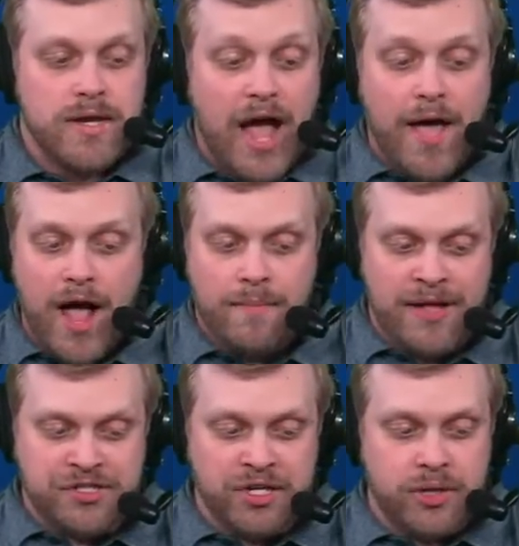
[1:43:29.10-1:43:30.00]
I, I
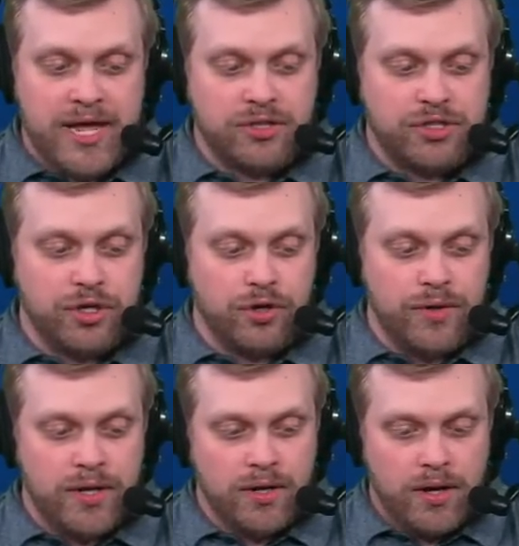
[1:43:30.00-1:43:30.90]
mentioned Clayton
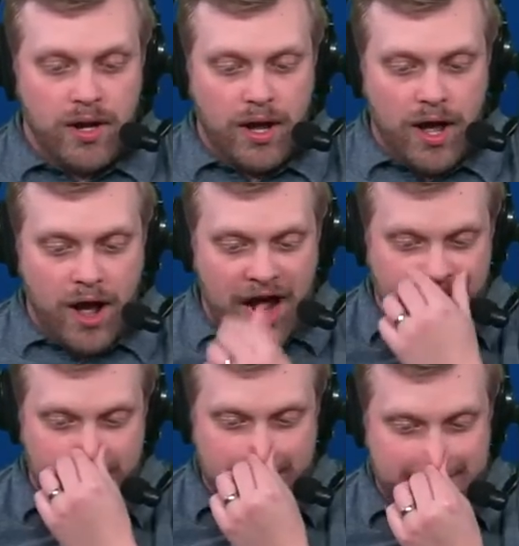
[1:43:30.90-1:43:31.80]
Tune. Uh, I
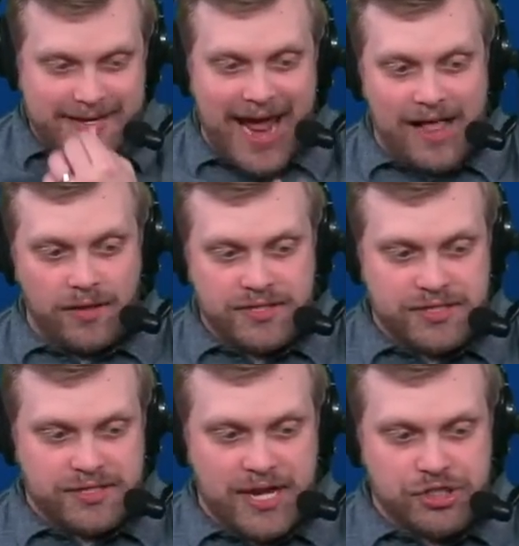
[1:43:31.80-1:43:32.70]
think
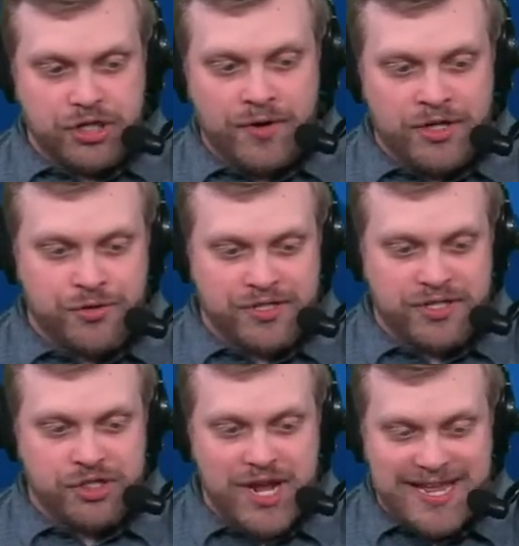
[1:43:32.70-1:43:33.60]
Dallas has shown interest
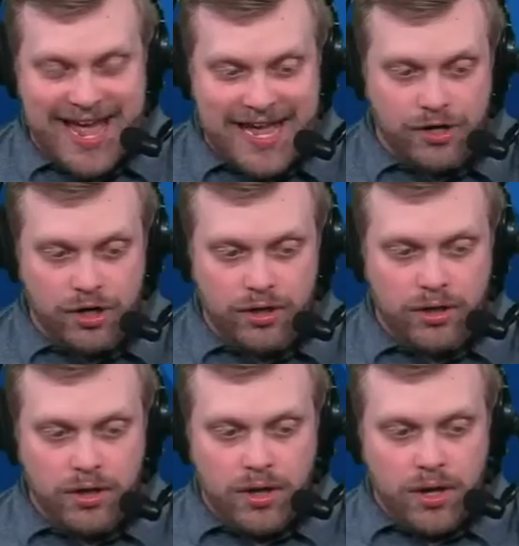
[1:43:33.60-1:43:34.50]
in Jake Haener.
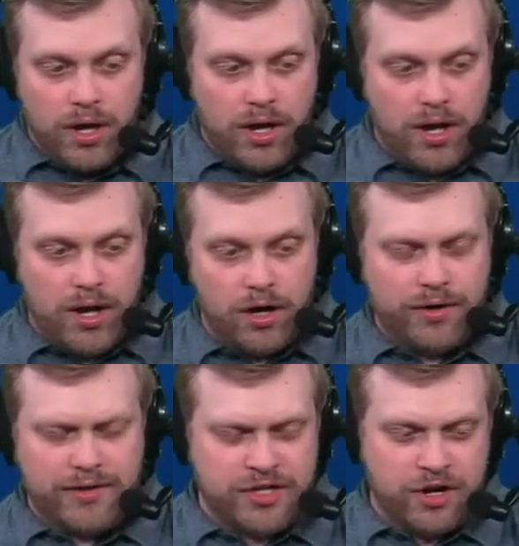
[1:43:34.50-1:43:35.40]
Uh, or
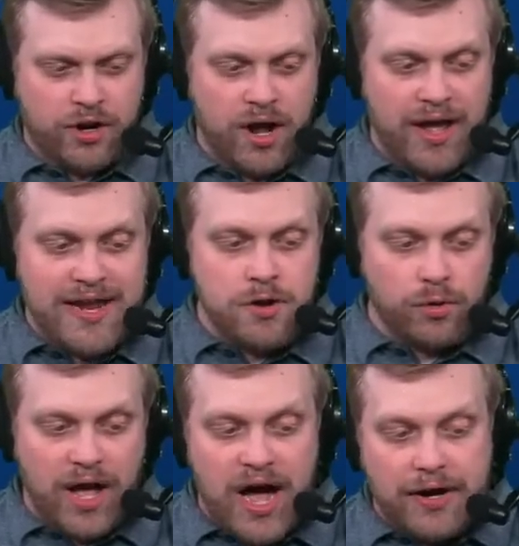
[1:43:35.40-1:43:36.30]
not Jake Haener, uh, Aiden
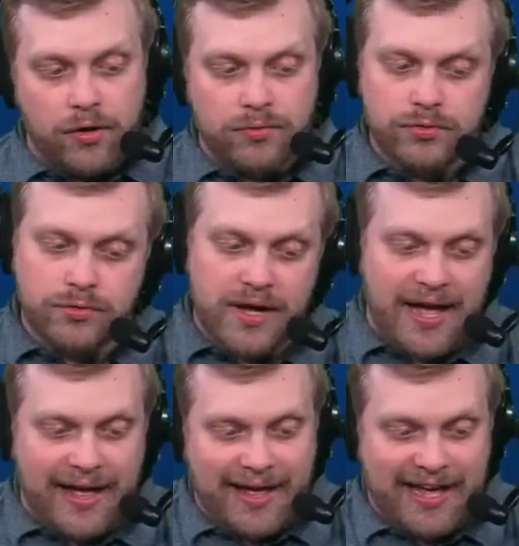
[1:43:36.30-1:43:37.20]
O'Connell, who
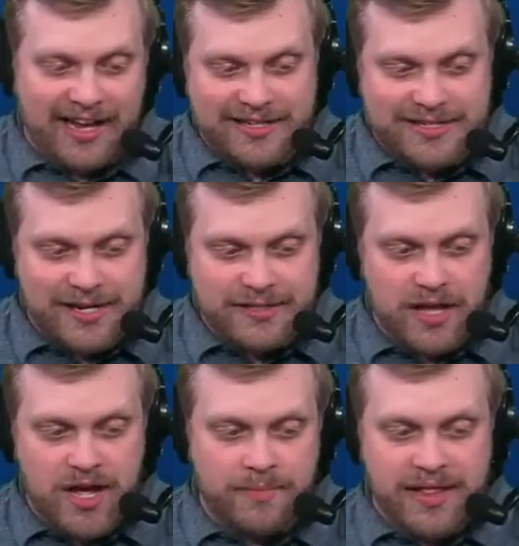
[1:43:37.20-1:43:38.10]
I got a sixth
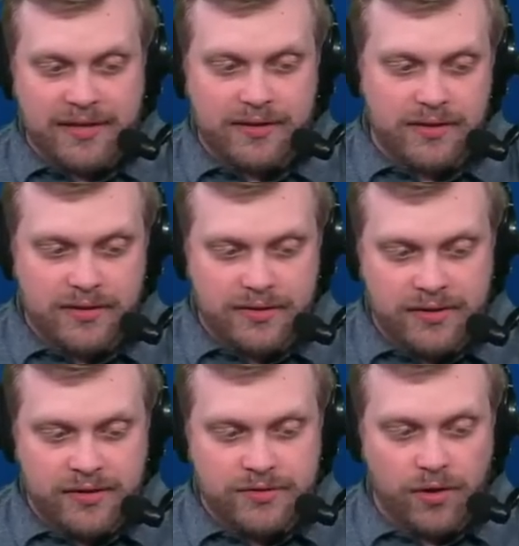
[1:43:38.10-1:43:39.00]
on, but like
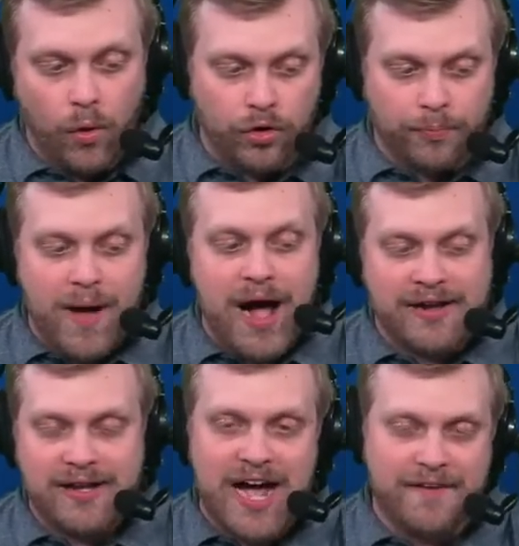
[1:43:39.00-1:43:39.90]
he's an older
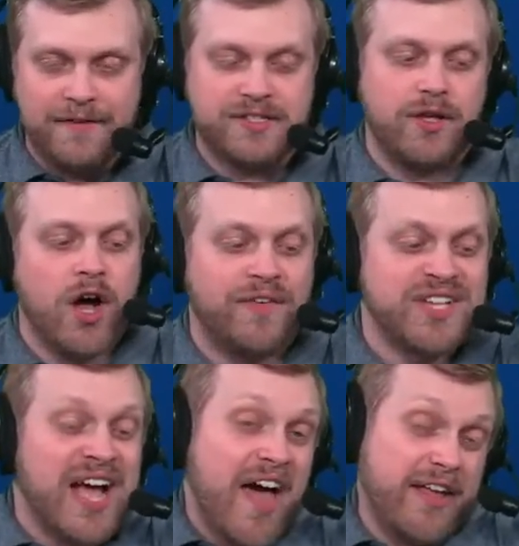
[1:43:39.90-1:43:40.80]
pocket guy, fits the
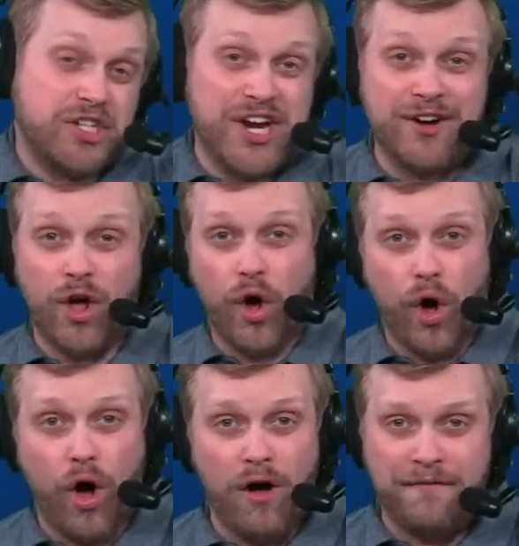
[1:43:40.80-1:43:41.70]
offense. I think Jaron
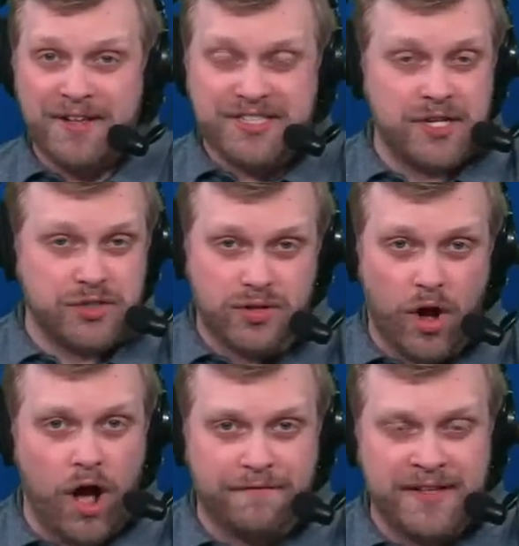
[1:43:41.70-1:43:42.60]
Hall fits this
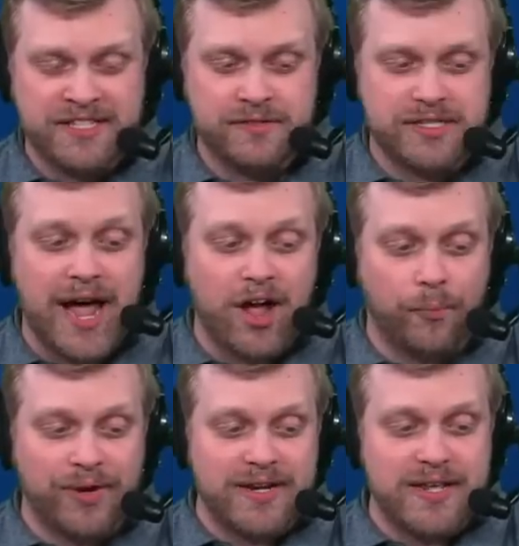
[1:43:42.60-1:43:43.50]
offensive style
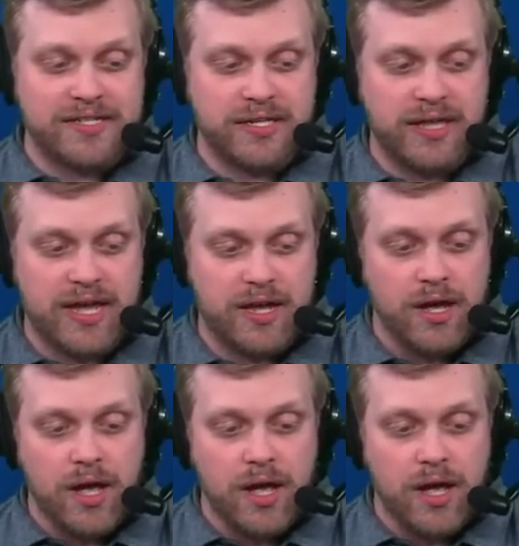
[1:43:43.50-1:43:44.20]
pretty decently.